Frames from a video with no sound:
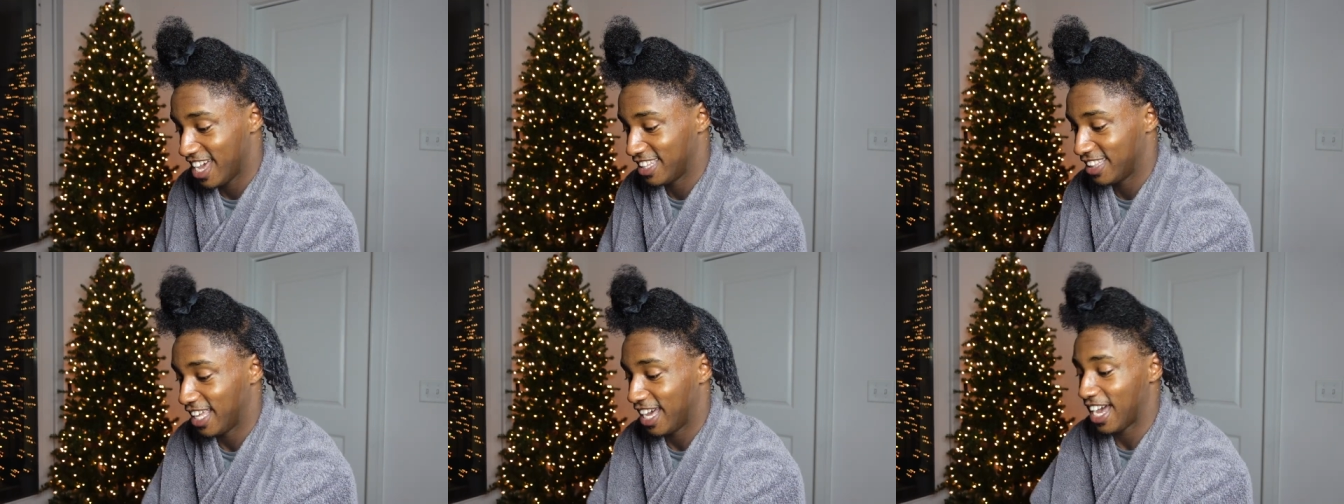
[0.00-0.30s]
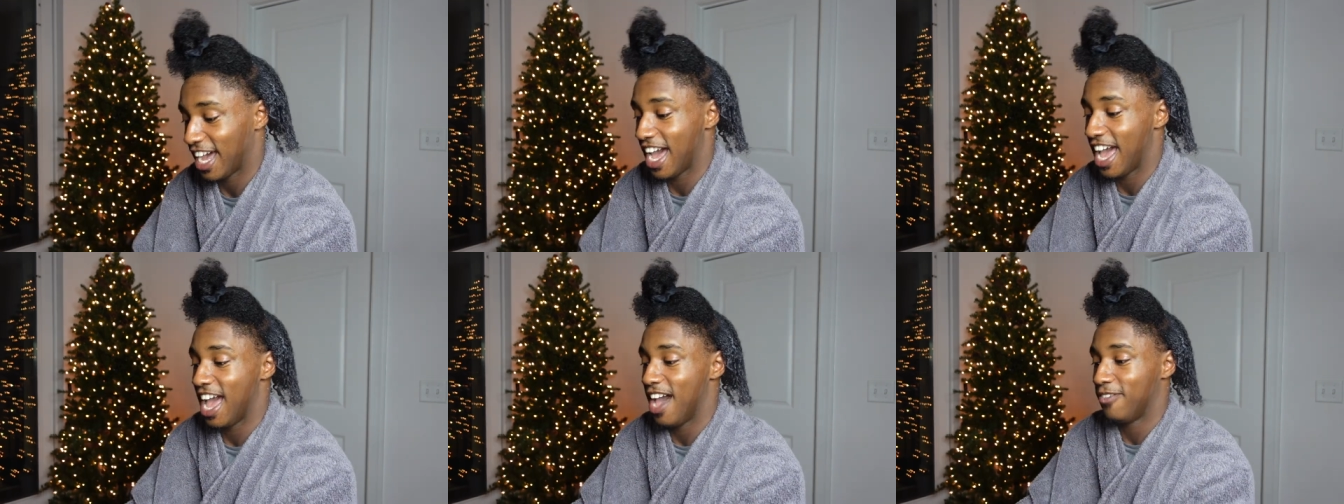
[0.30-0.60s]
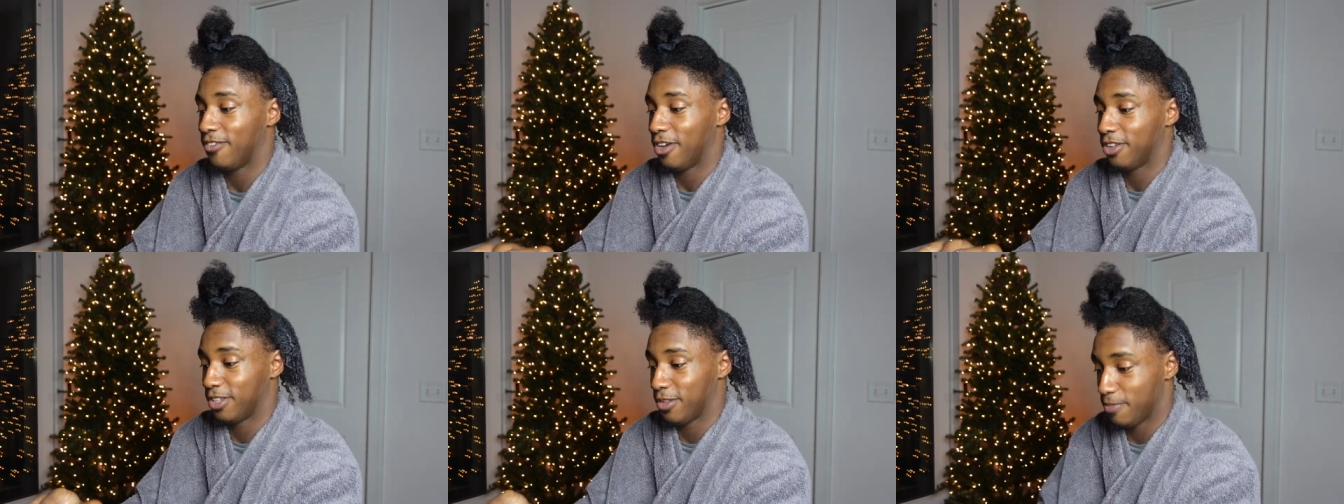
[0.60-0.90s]
and like I
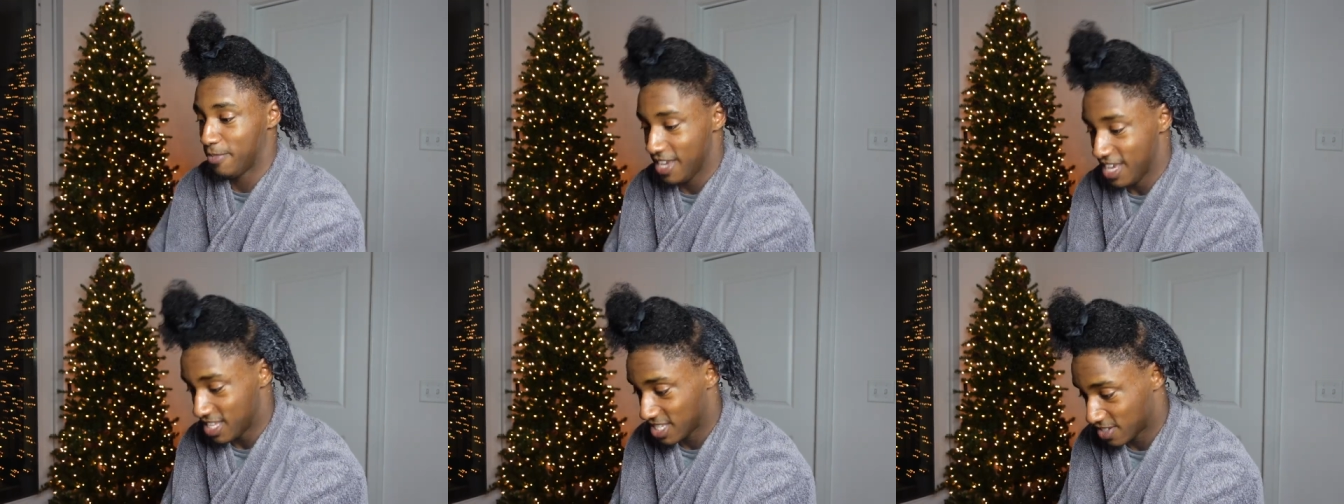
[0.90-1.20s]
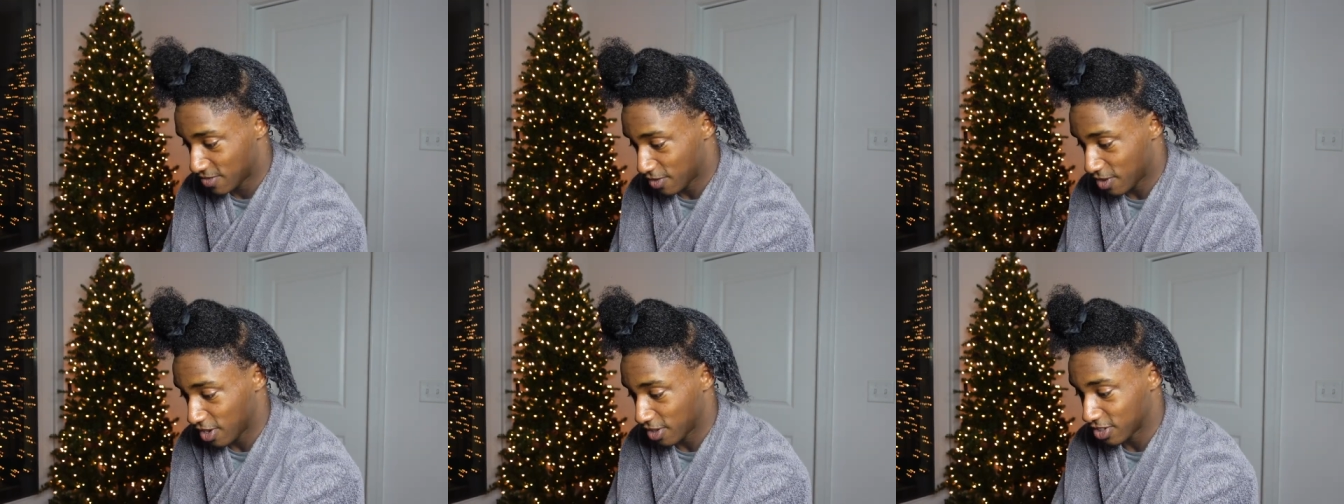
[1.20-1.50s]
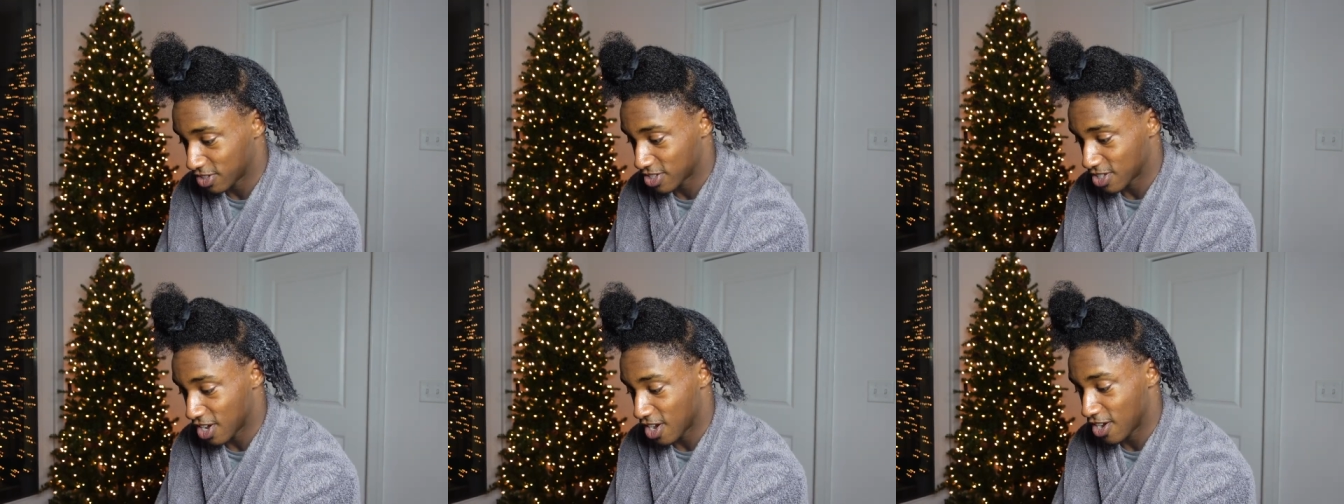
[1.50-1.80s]
have all the beats for all
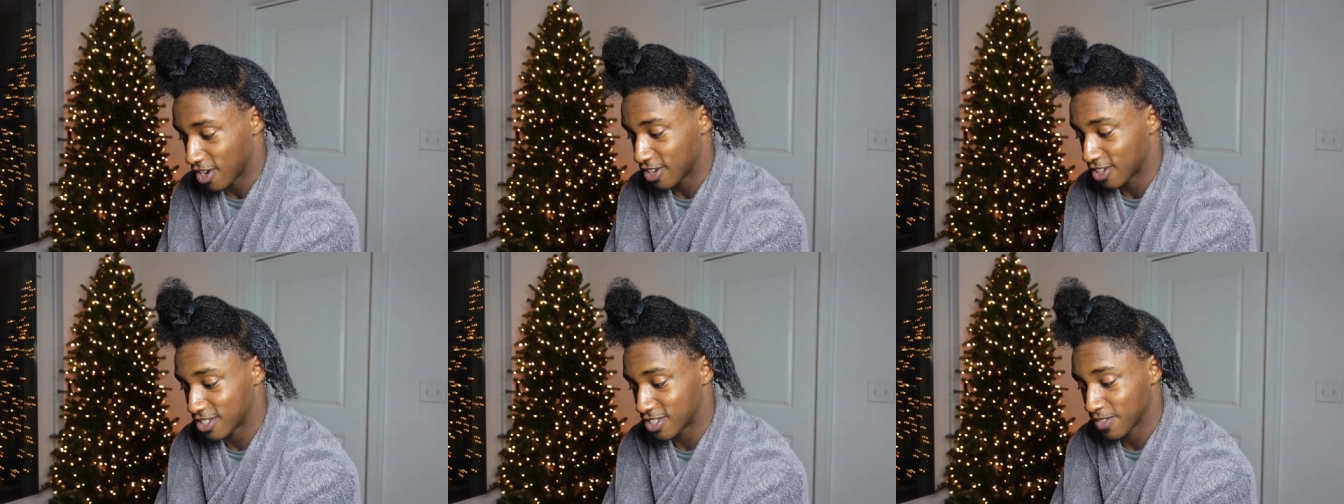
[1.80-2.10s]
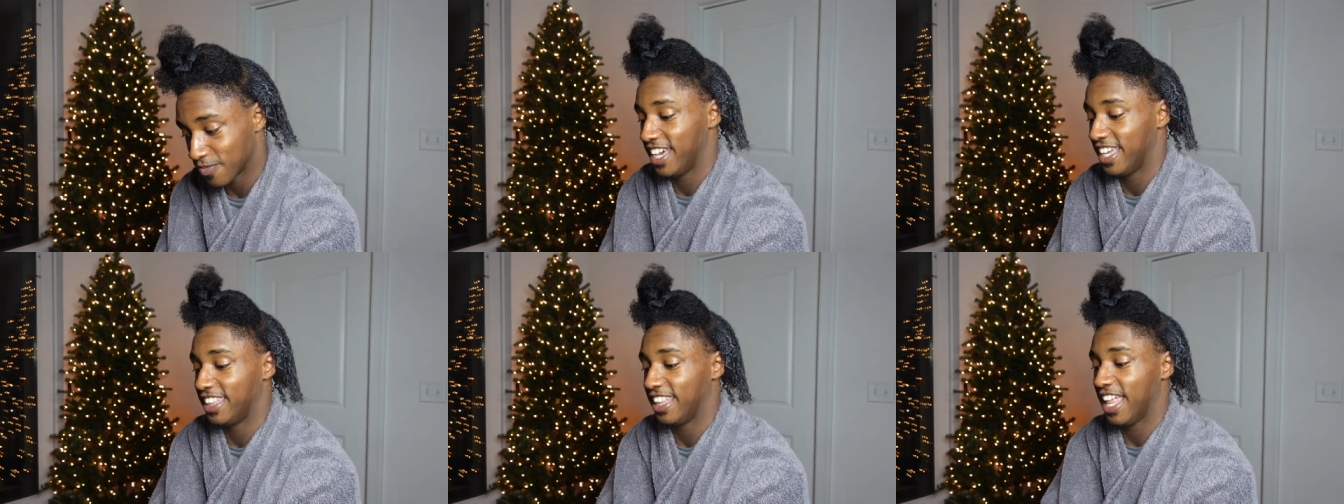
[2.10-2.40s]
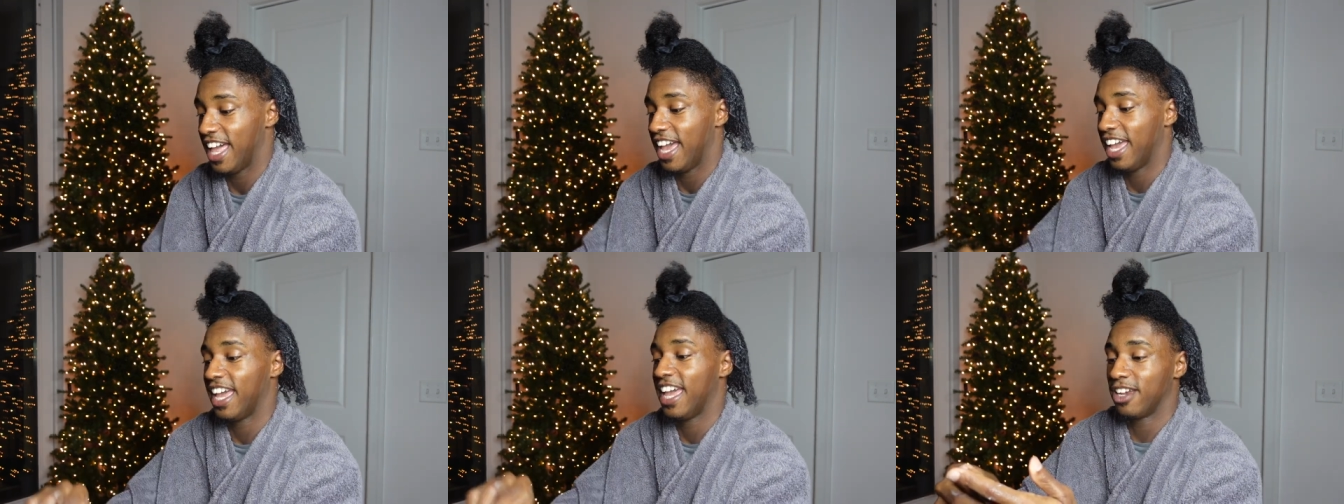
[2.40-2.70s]
the songs, and
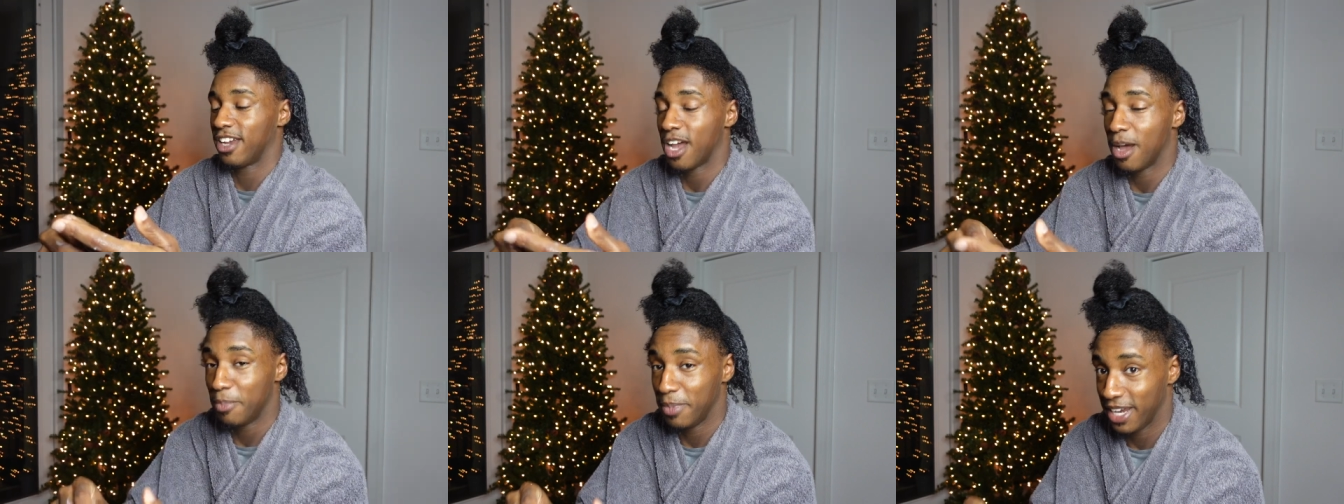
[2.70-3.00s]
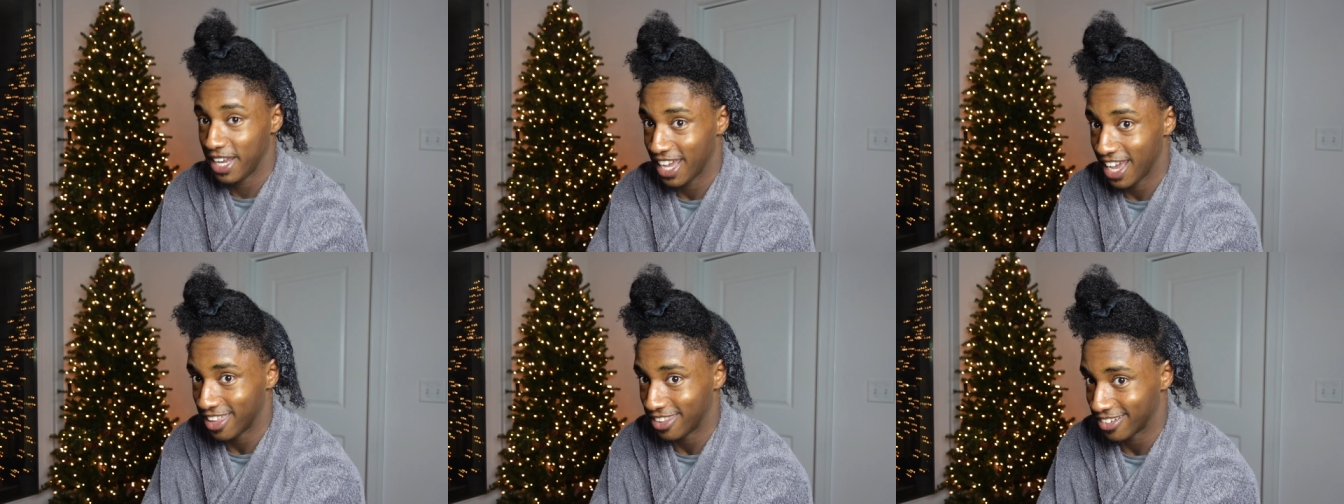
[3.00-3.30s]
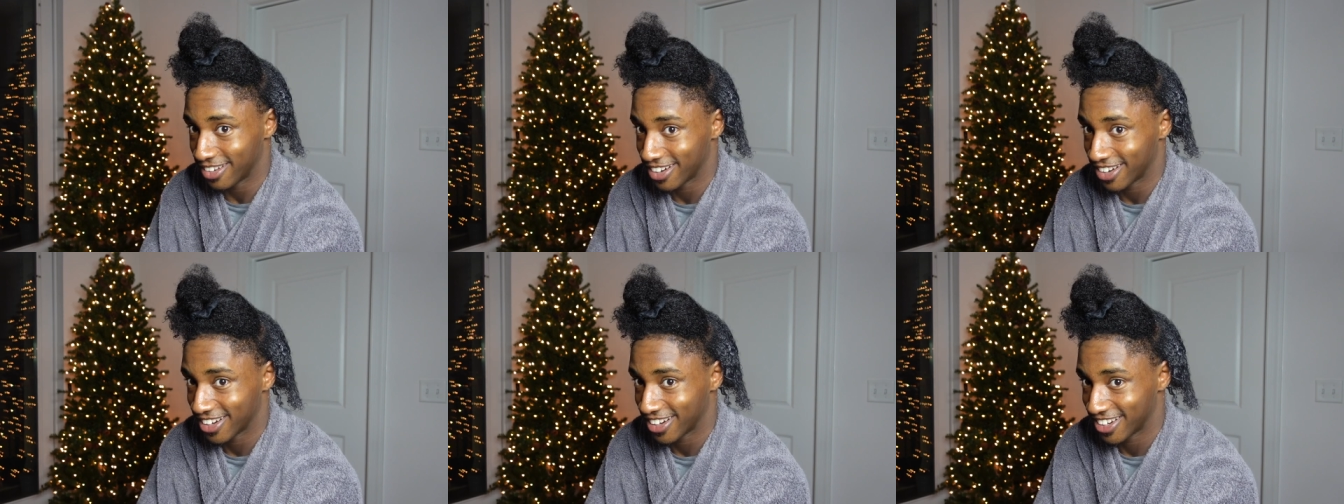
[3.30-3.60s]
like they're coming
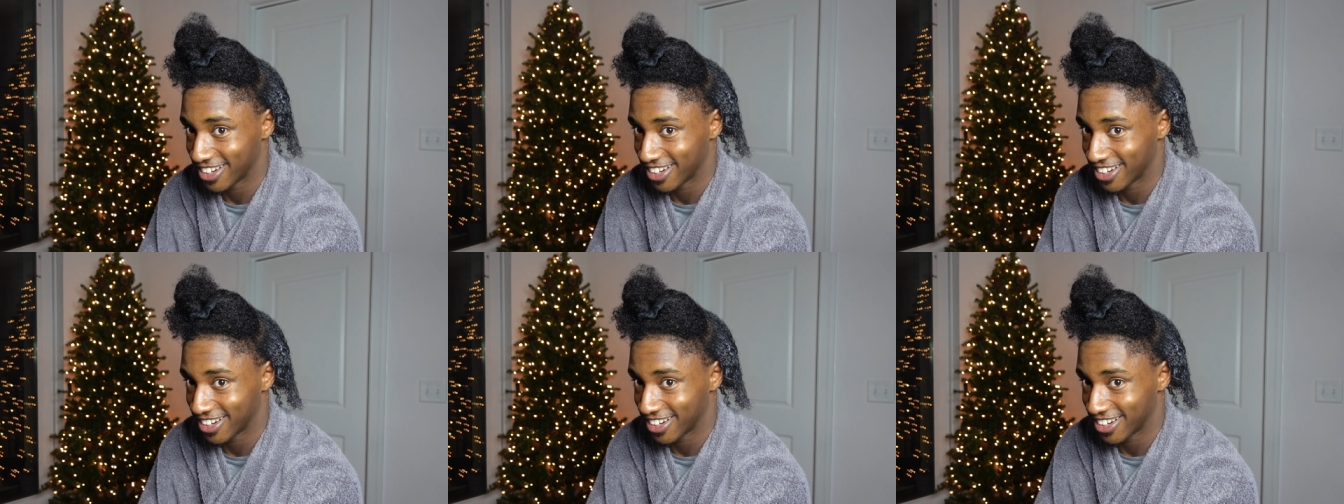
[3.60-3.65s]
together.